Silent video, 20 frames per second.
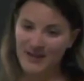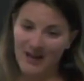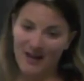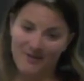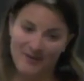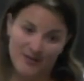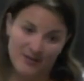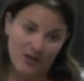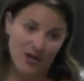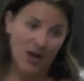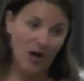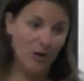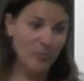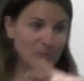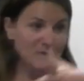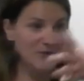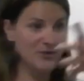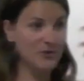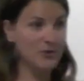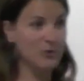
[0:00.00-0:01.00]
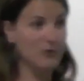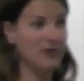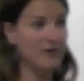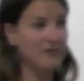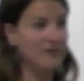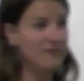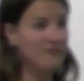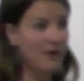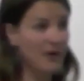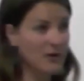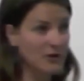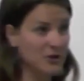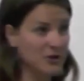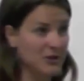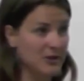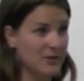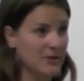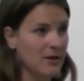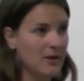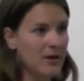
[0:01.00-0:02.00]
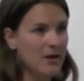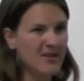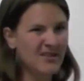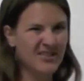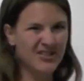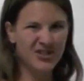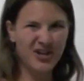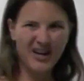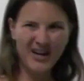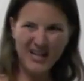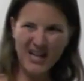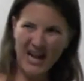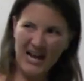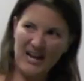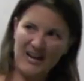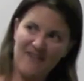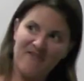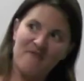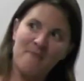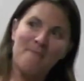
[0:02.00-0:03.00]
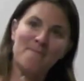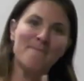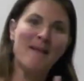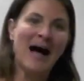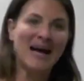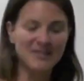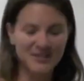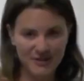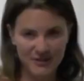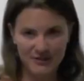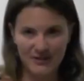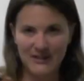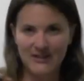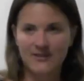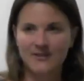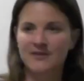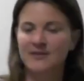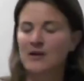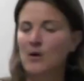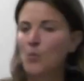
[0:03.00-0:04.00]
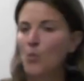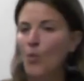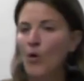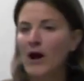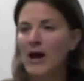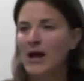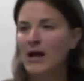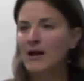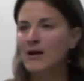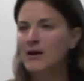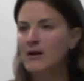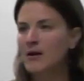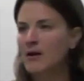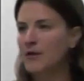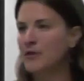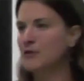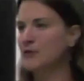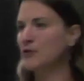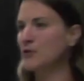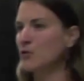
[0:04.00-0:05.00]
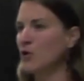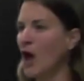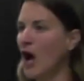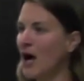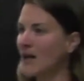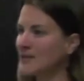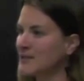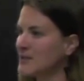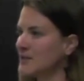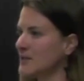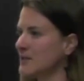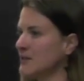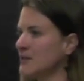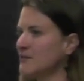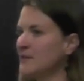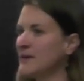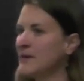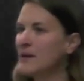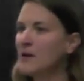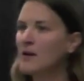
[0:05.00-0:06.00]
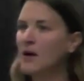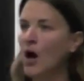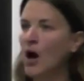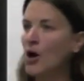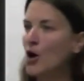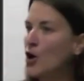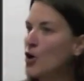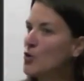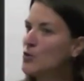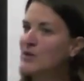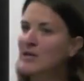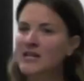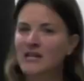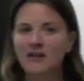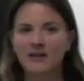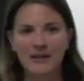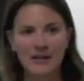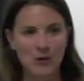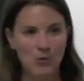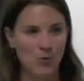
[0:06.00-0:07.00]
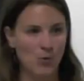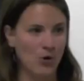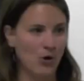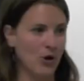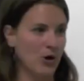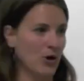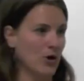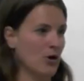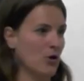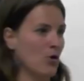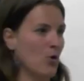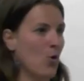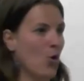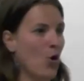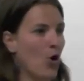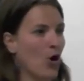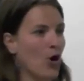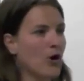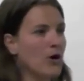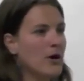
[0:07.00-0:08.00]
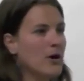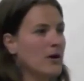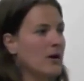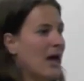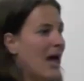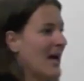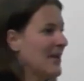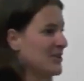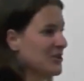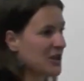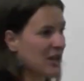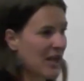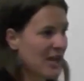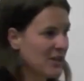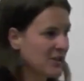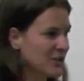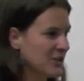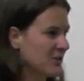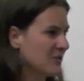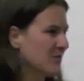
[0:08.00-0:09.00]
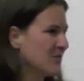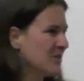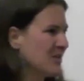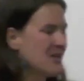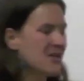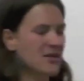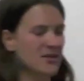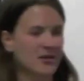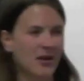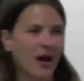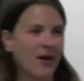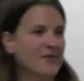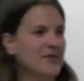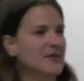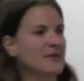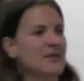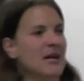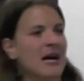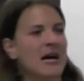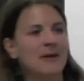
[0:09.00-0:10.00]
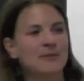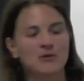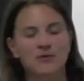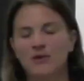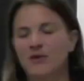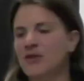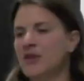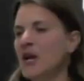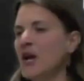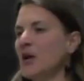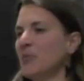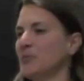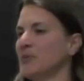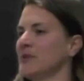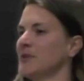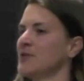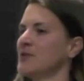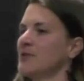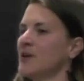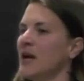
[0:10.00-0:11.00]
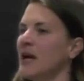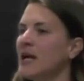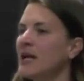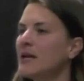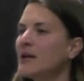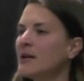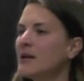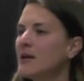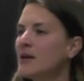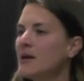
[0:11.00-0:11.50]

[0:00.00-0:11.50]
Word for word: have this compensatory function to try to kind of master it in some way through lots of our own healing work or education. You see this oftentimes with therapists, right?